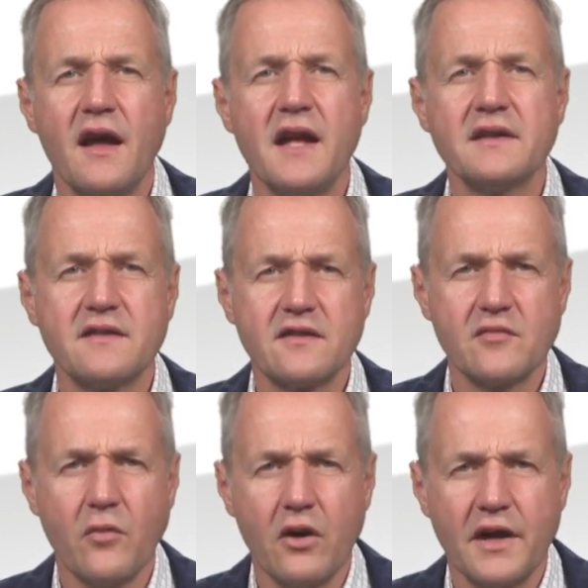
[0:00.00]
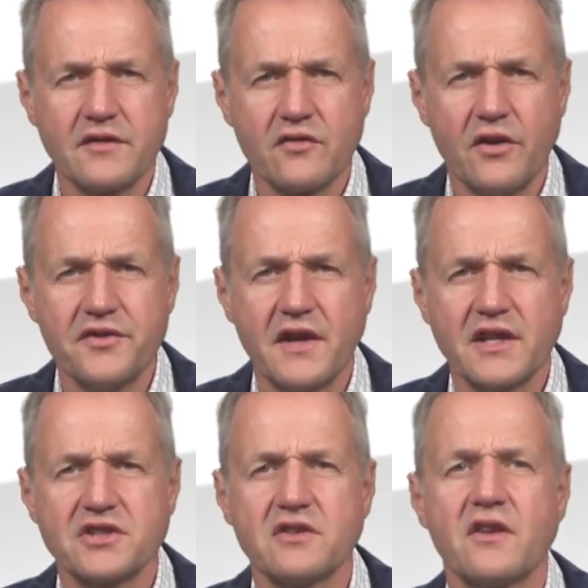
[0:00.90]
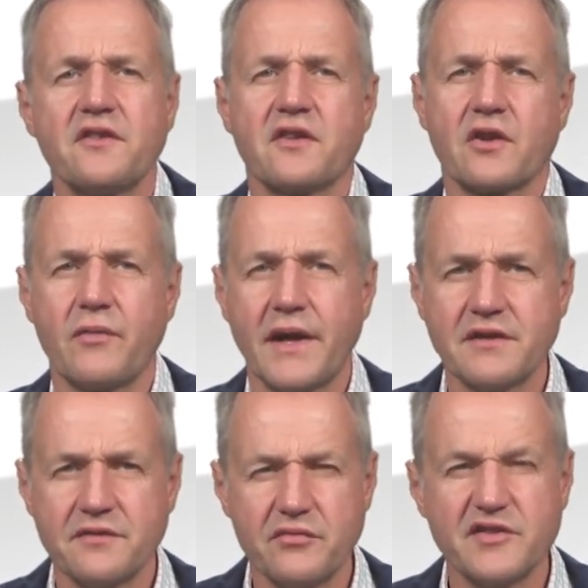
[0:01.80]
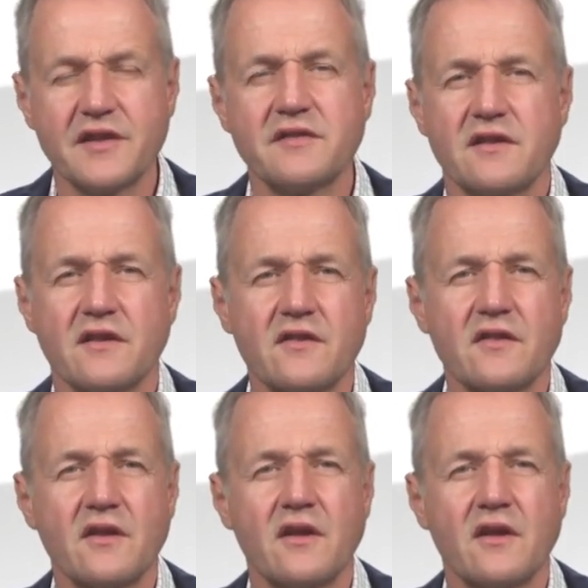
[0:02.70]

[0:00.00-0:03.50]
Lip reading: and the smaller its cross-section, the greater the resistance.